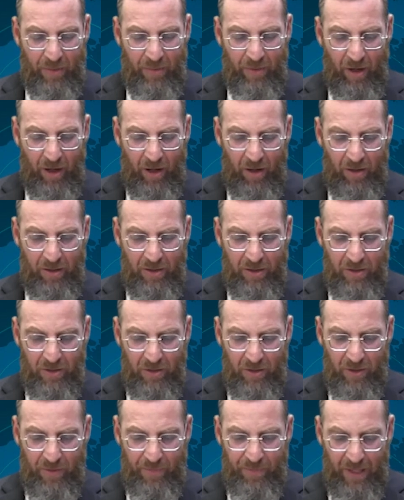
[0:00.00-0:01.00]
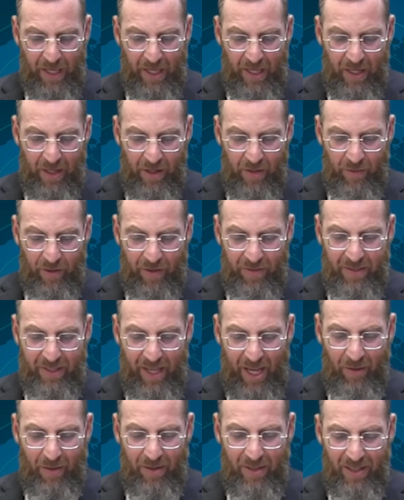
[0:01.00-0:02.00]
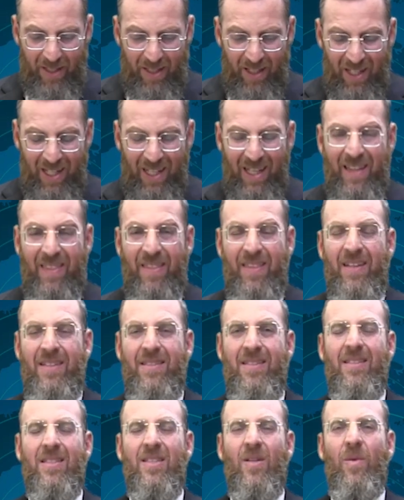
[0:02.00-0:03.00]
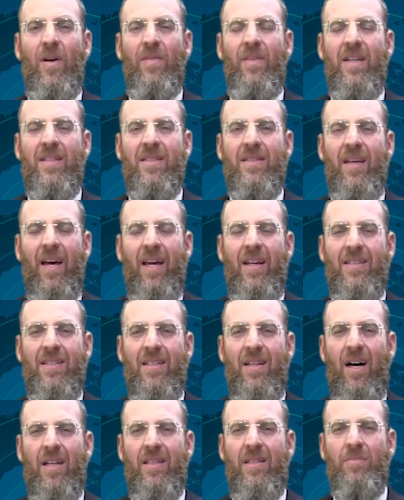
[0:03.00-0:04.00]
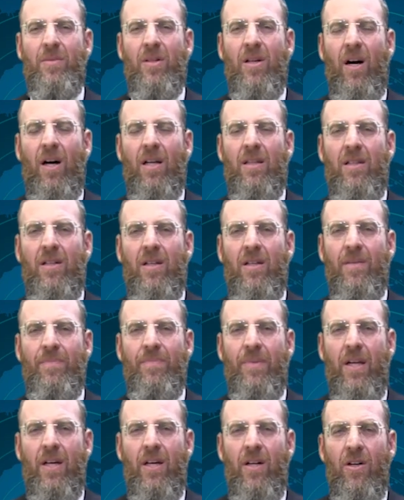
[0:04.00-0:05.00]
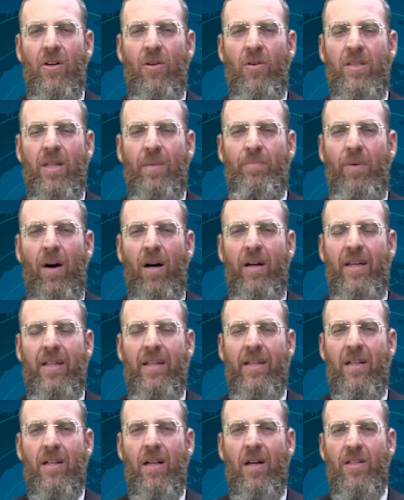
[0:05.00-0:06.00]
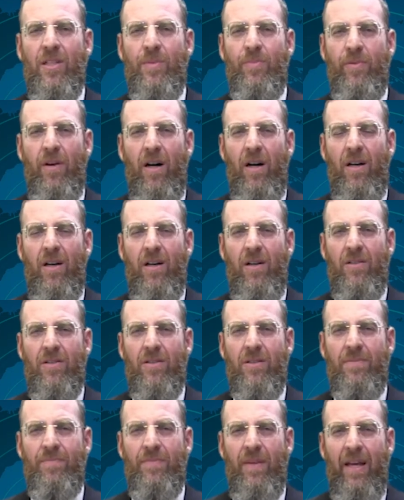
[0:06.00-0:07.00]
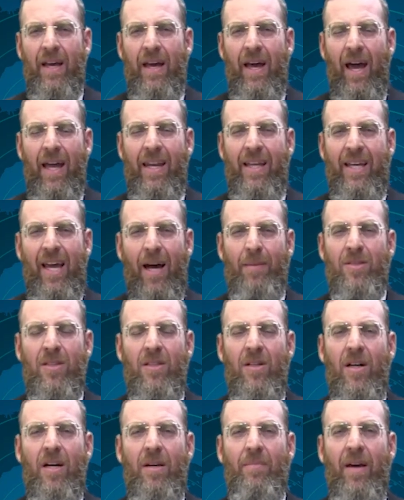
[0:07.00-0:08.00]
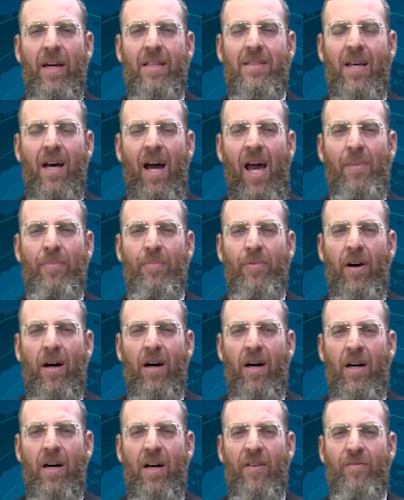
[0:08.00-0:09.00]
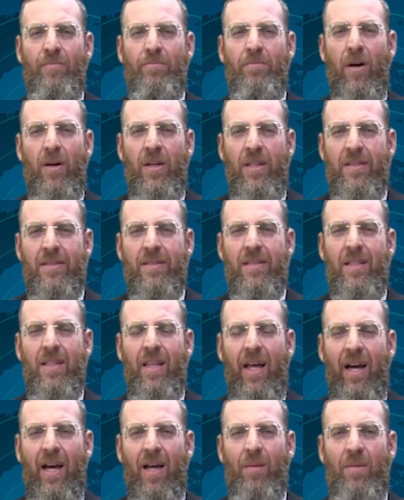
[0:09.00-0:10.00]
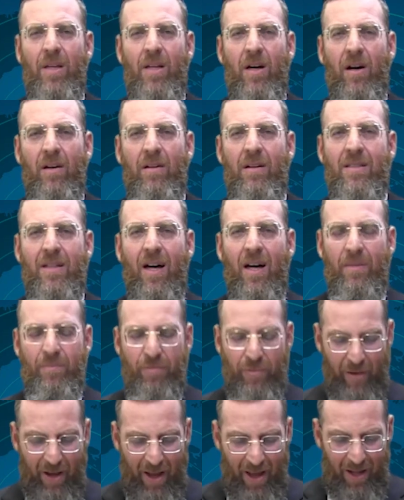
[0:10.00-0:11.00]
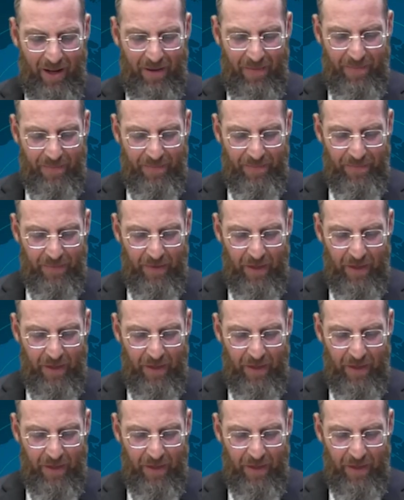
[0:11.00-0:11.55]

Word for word: berachosu. Rav Zera said, this is the one they said is an adam gadol who's a baki in Hilchos Brachos, and he comes along and makes a bracha of moitzi lechem in ha'aretz on bread.